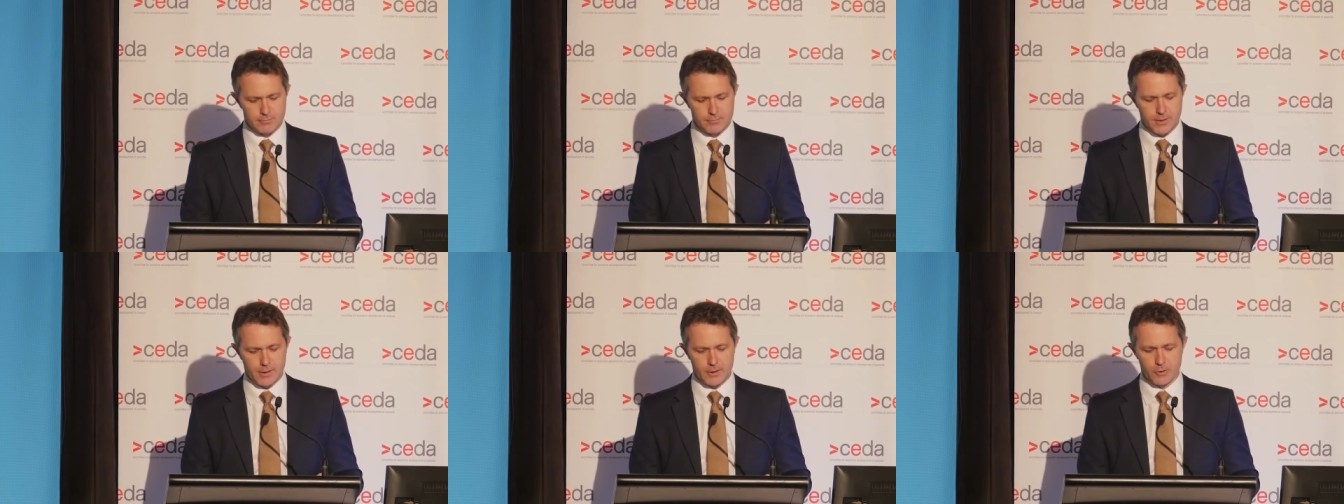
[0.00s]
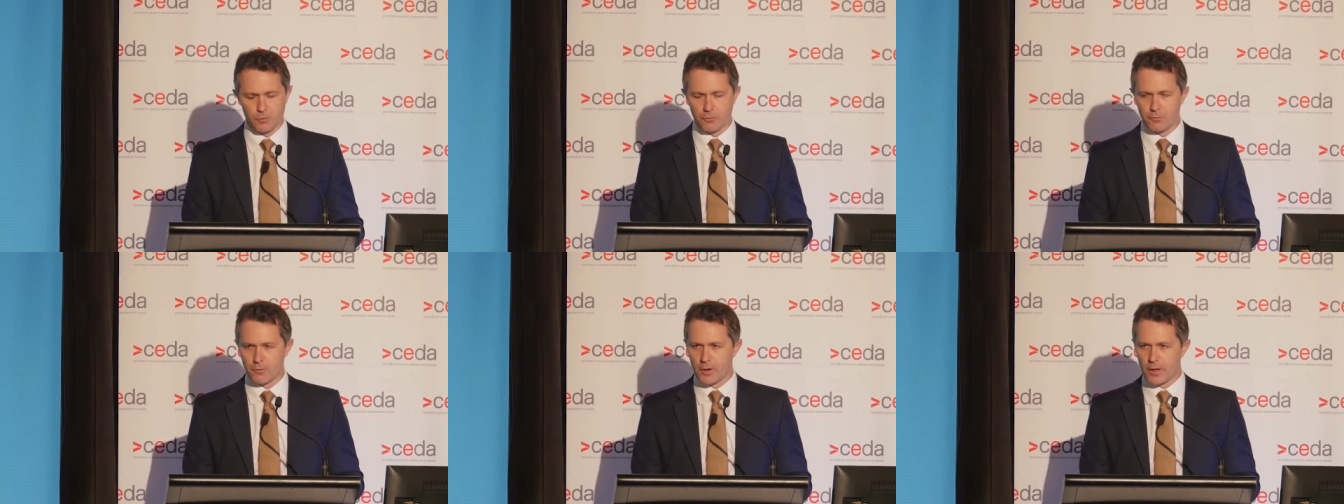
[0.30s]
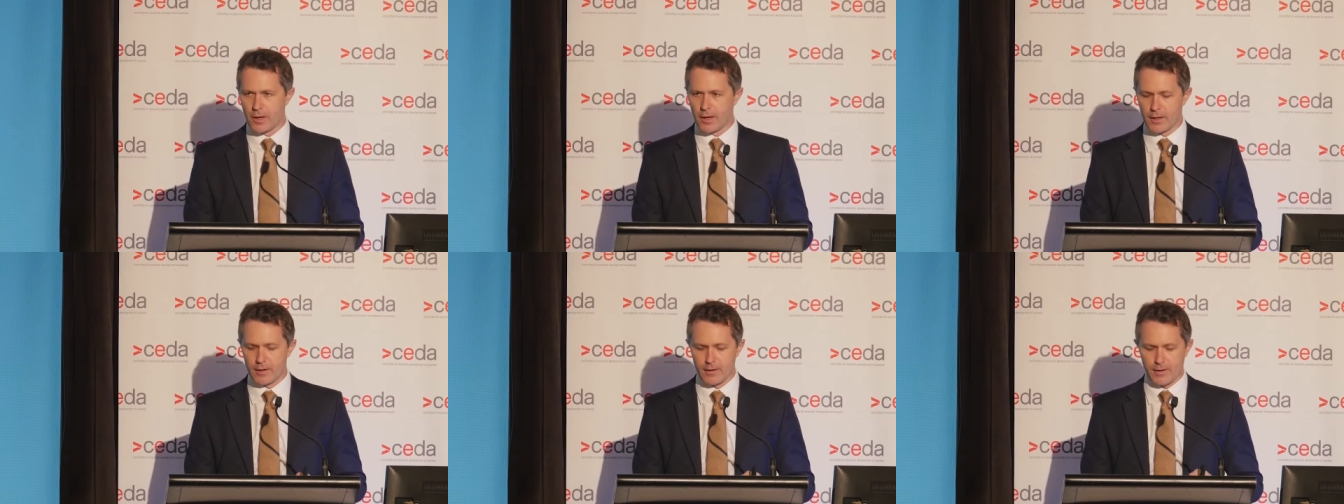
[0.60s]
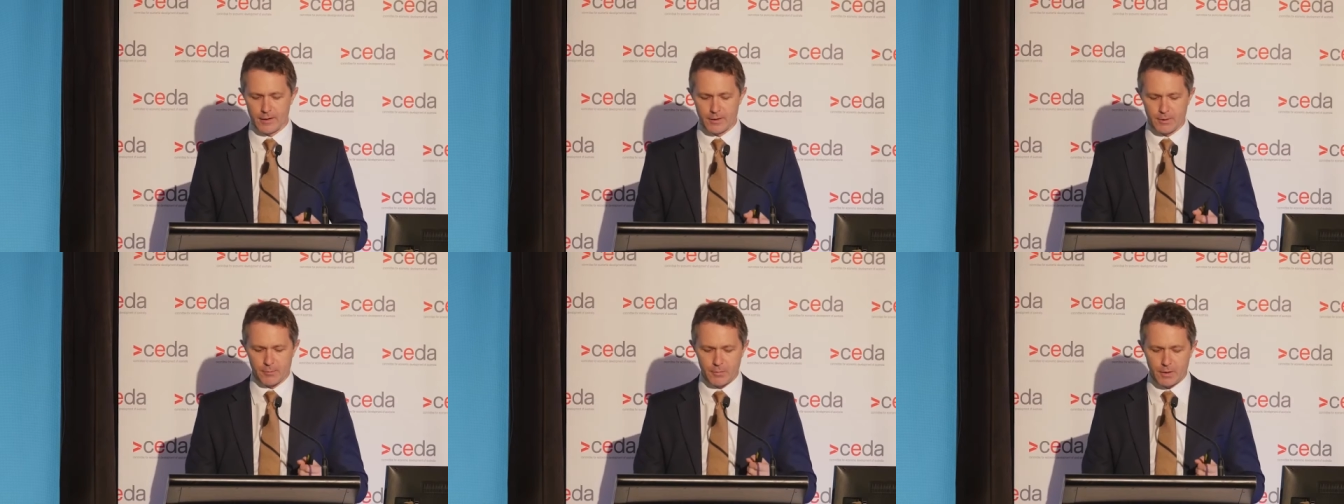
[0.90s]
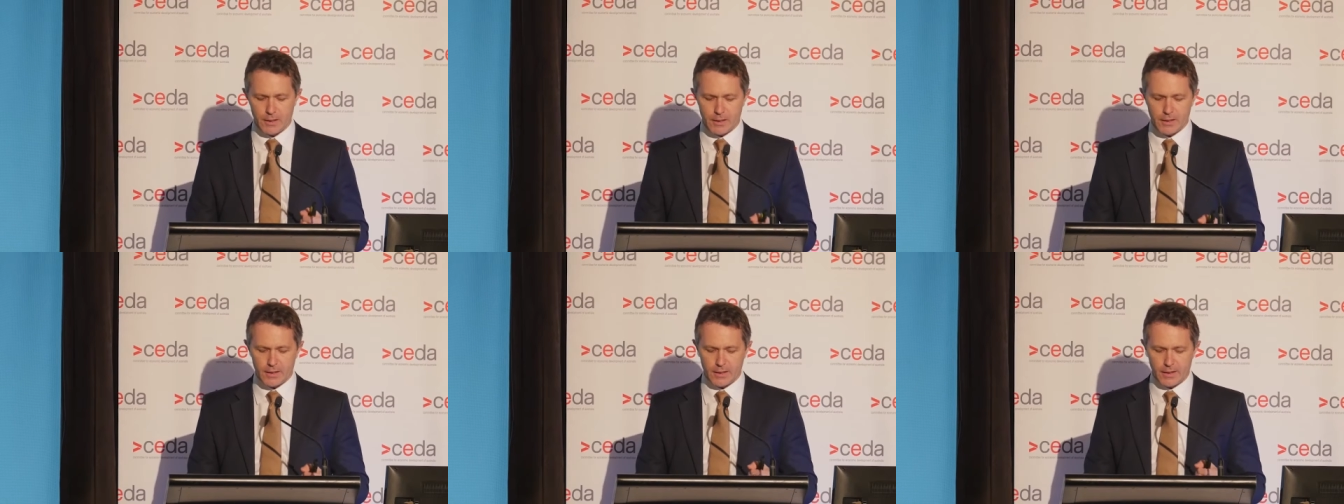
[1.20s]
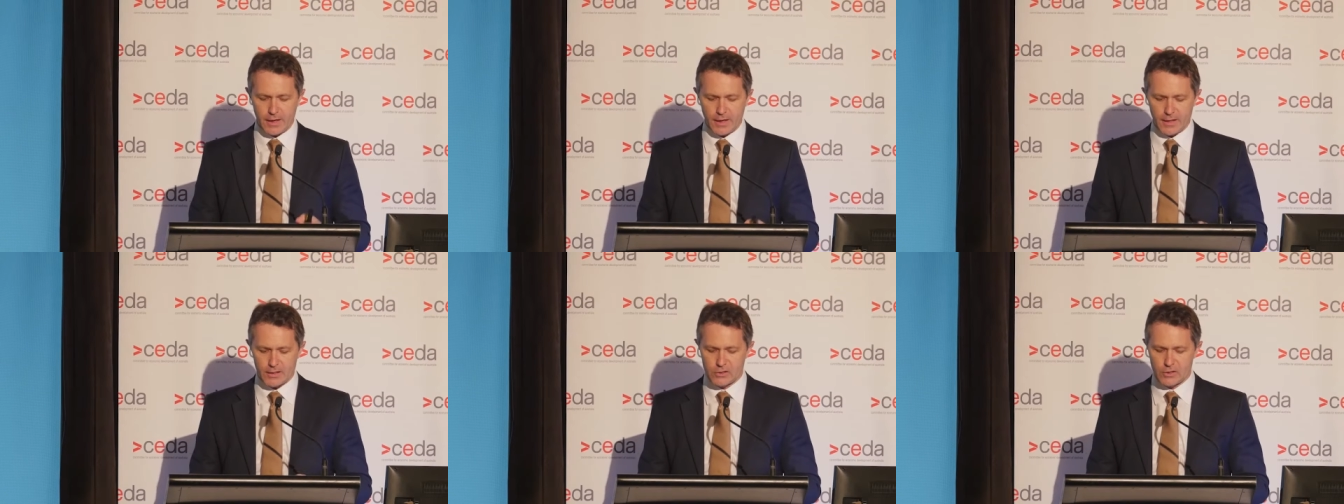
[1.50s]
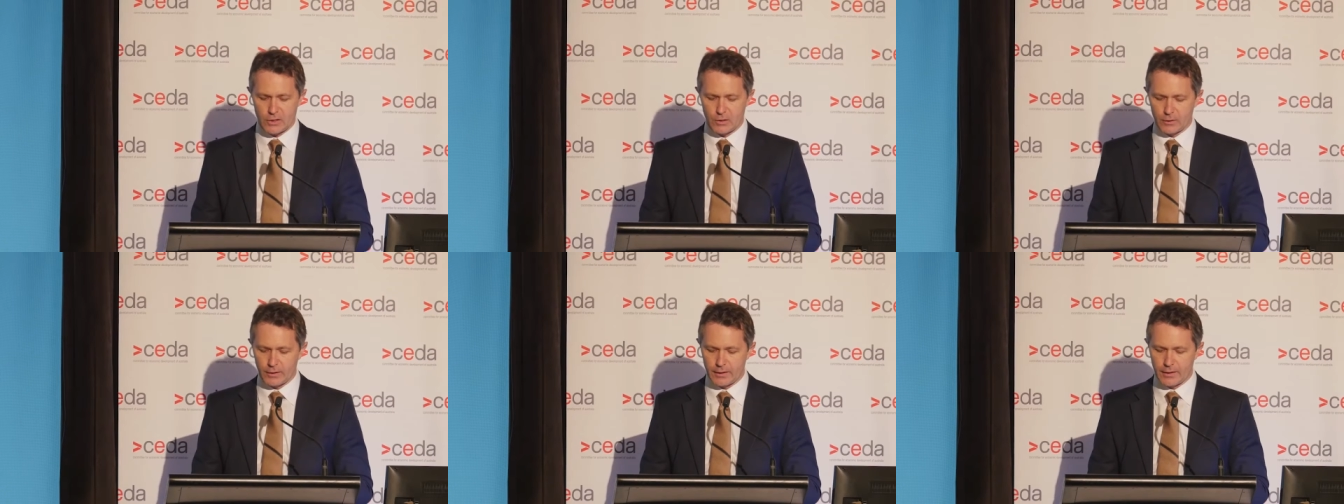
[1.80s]
and you'll find that the median
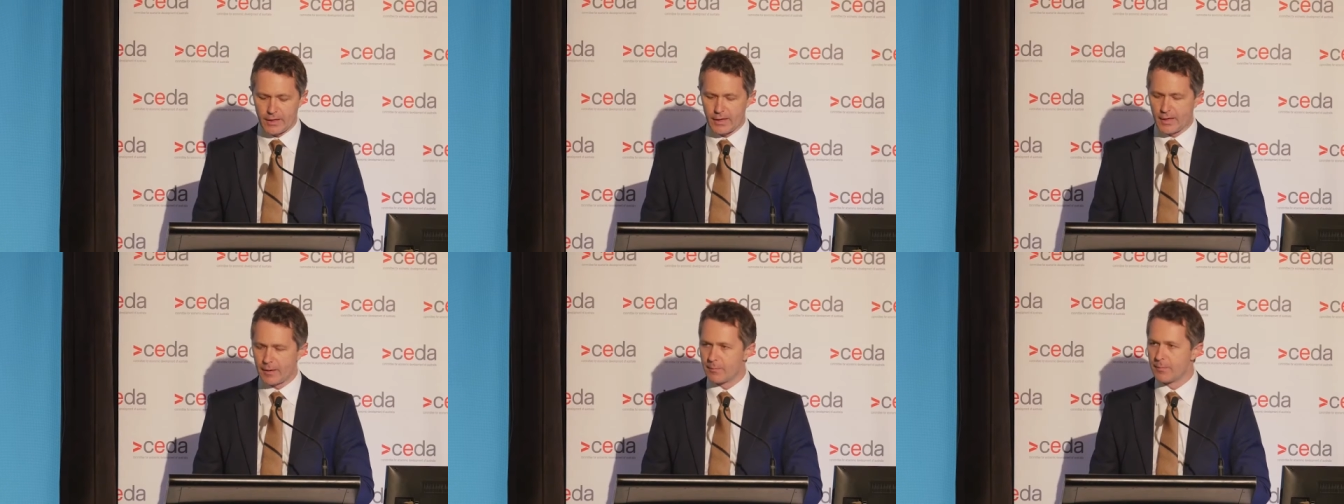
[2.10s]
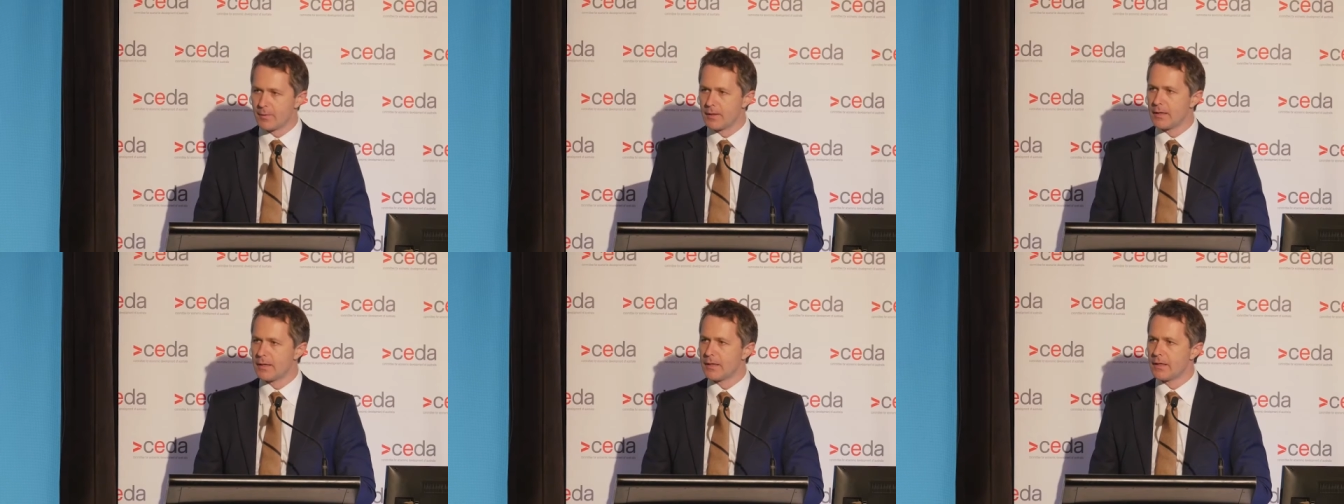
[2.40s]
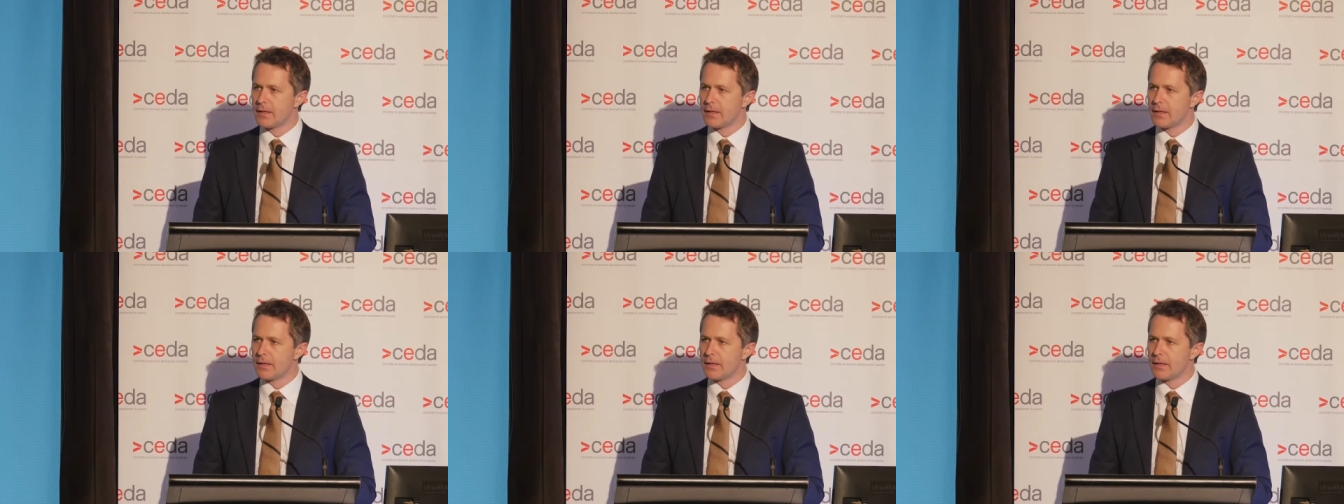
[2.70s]
household income